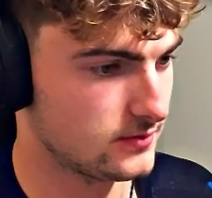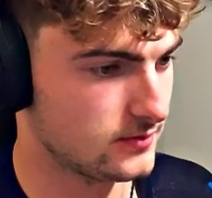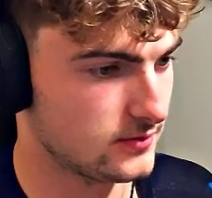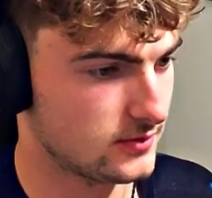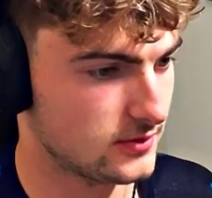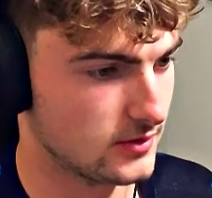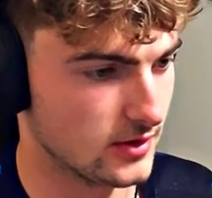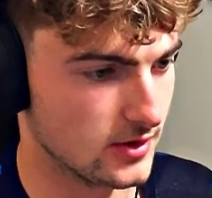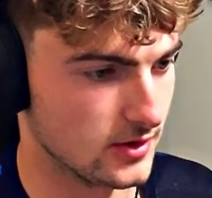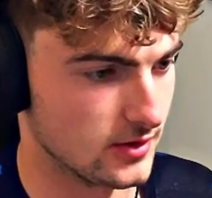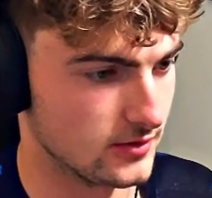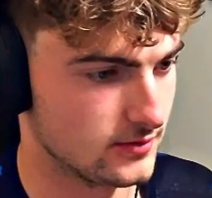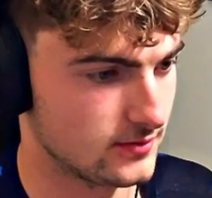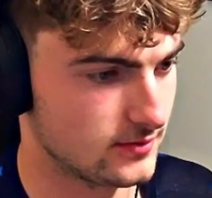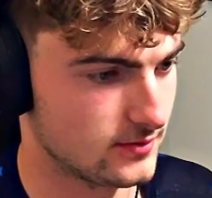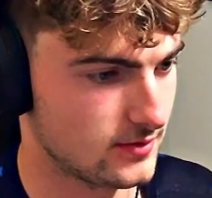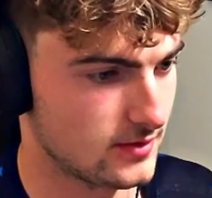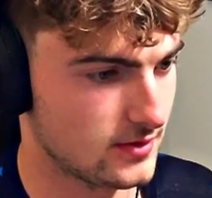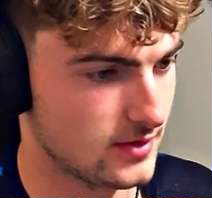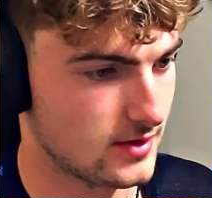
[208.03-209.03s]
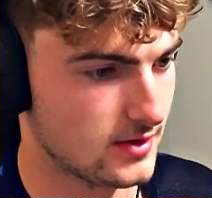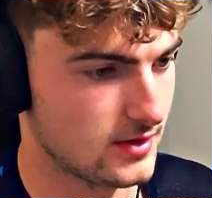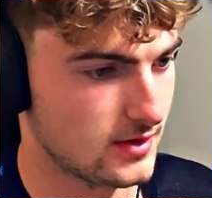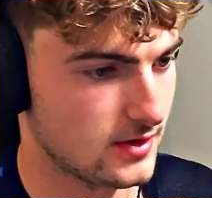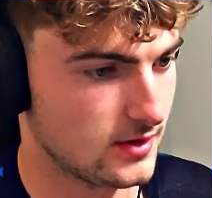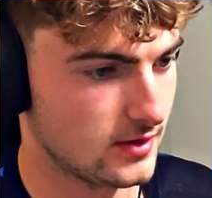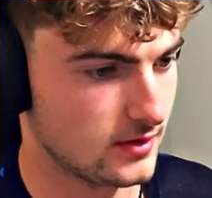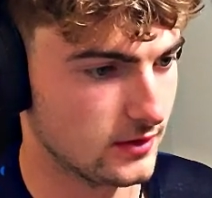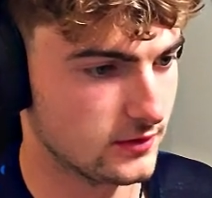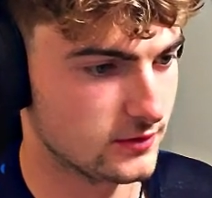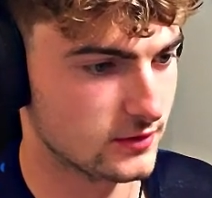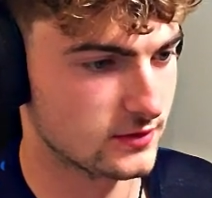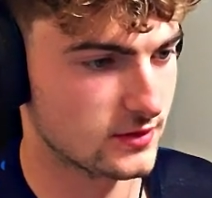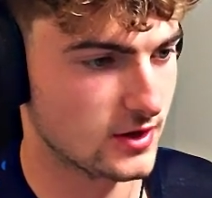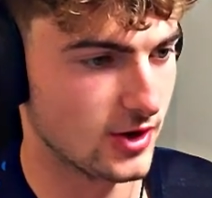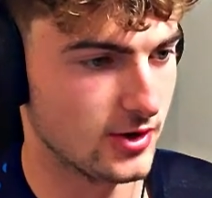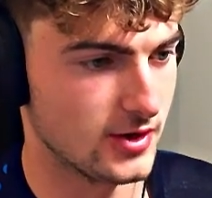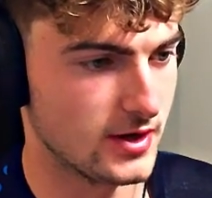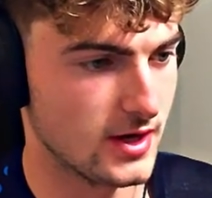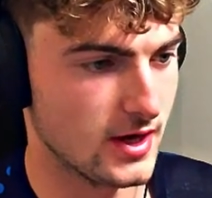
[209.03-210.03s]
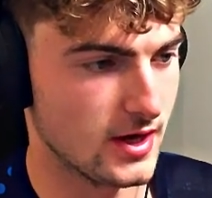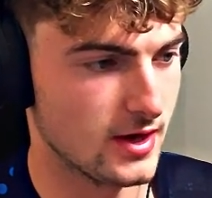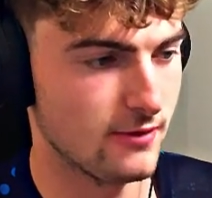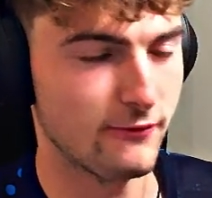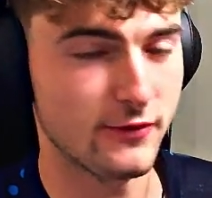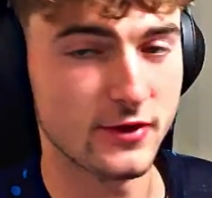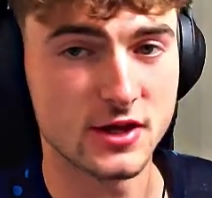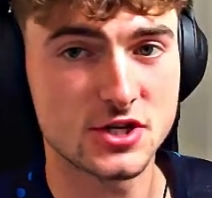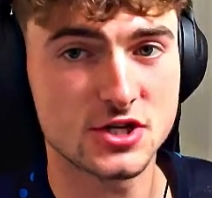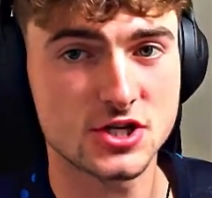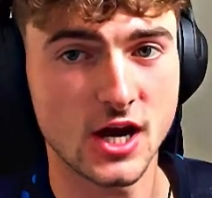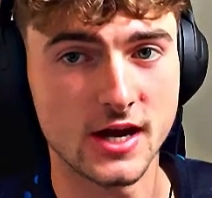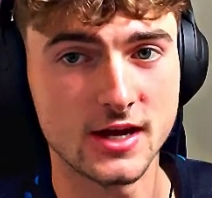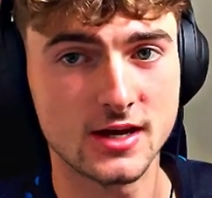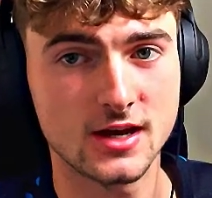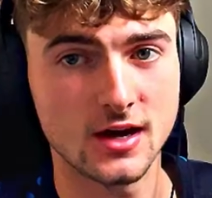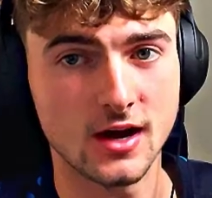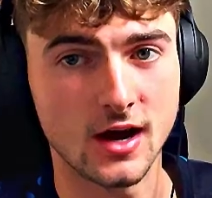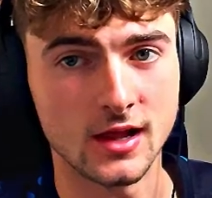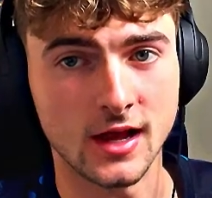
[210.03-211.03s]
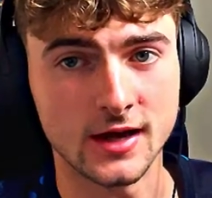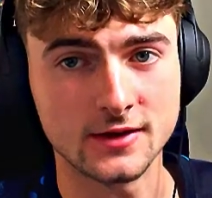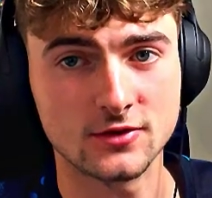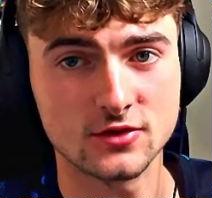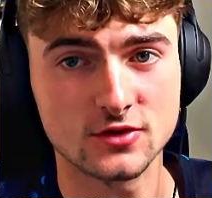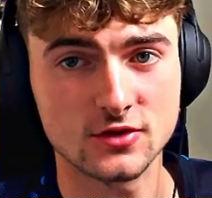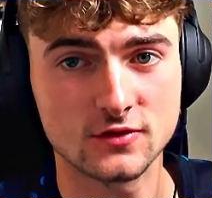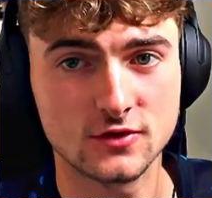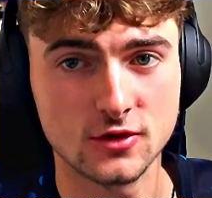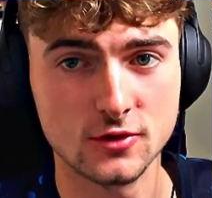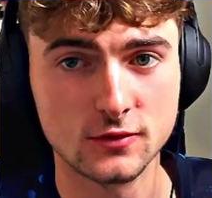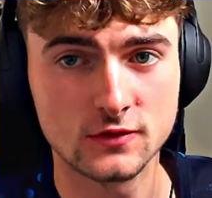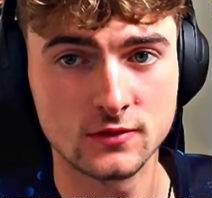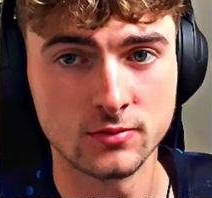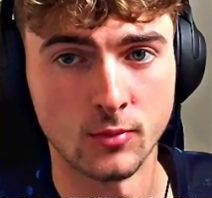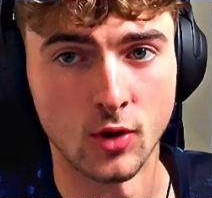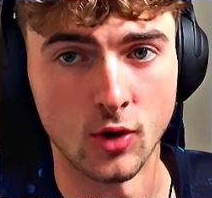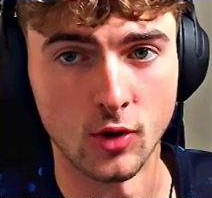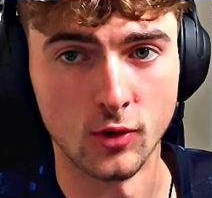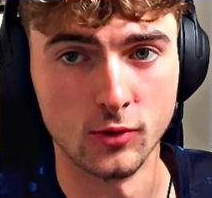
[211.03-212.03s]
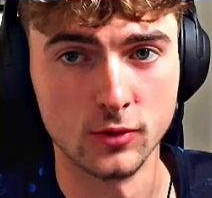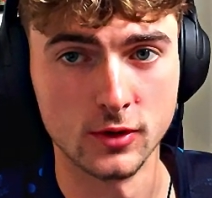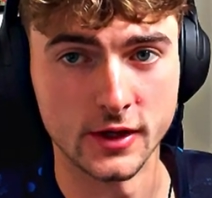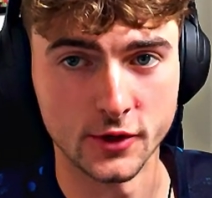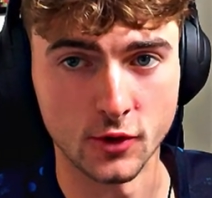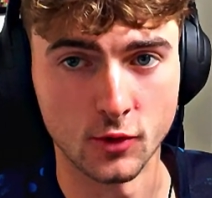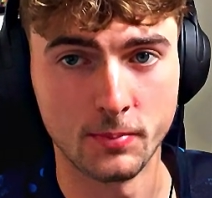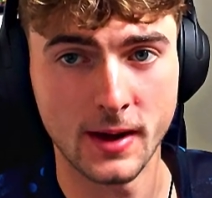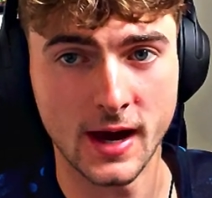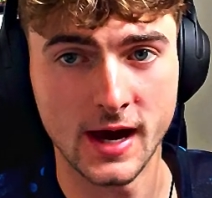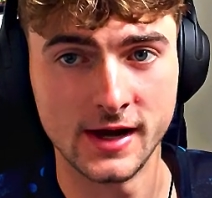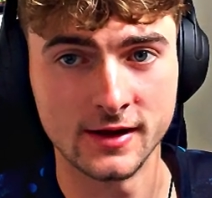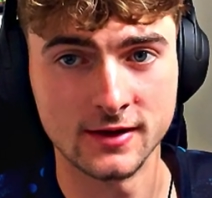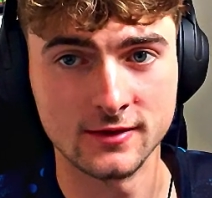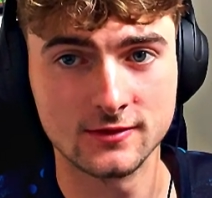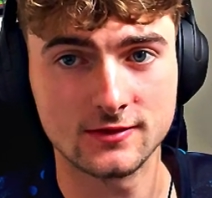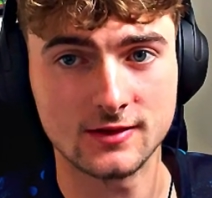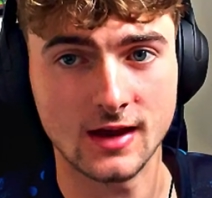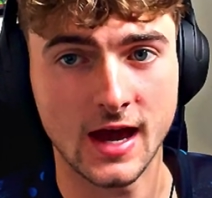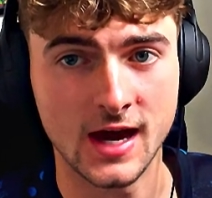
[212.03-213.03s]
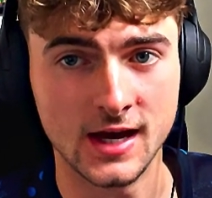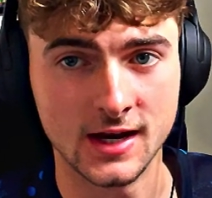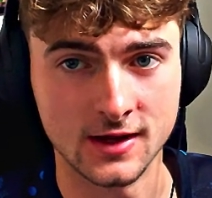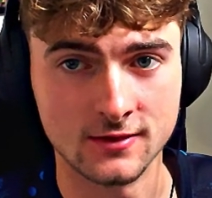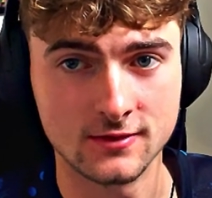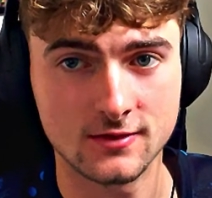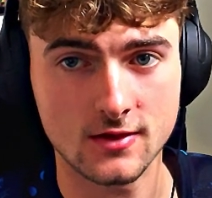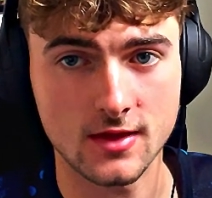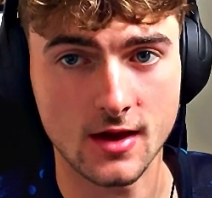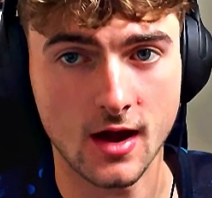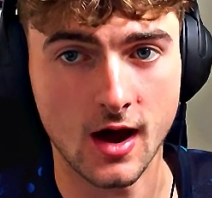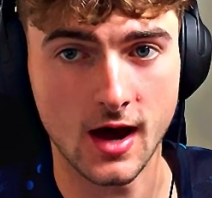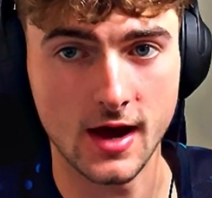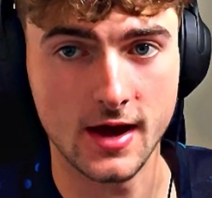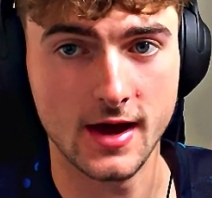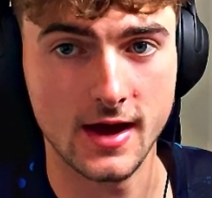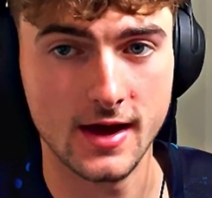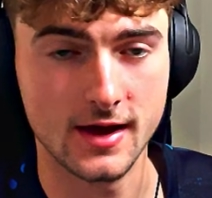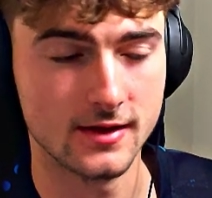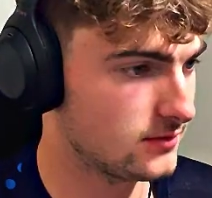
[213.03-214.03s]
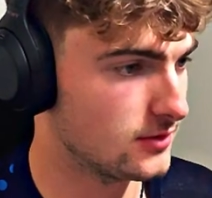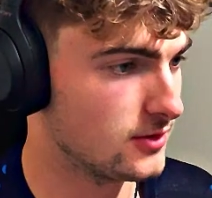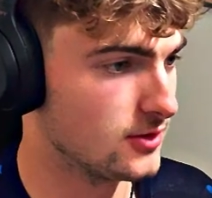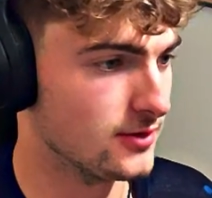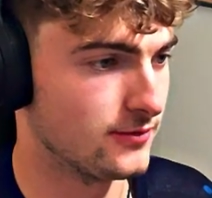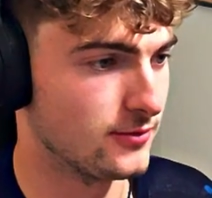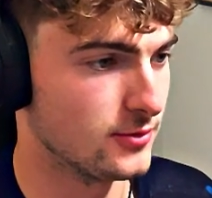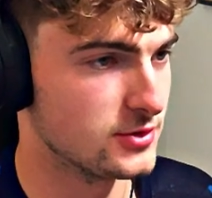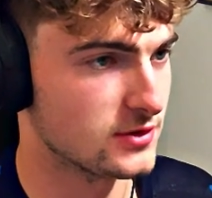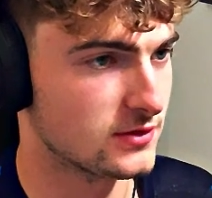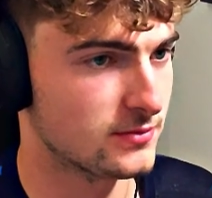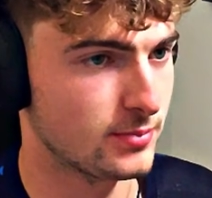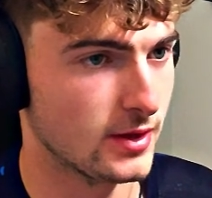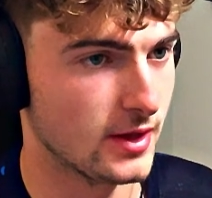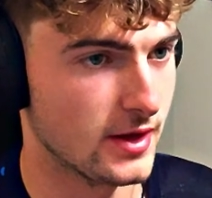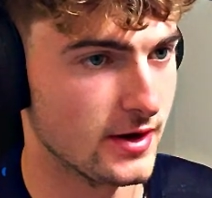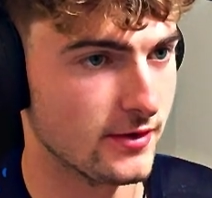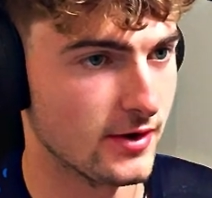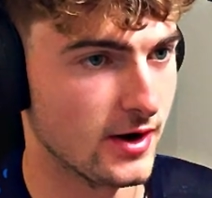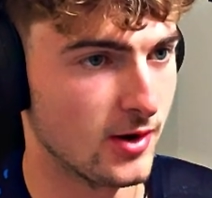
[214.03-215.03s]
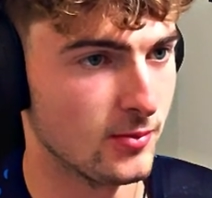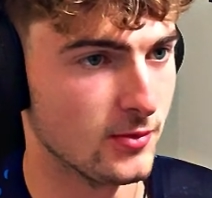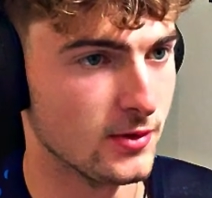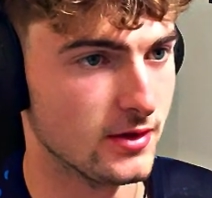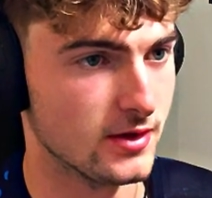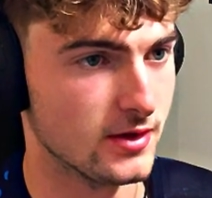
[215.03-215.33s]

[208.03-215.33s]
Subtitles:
So let's just go in here. For the shaker, I like to just do small little patterns to add into the hi-hat. So if we just play around with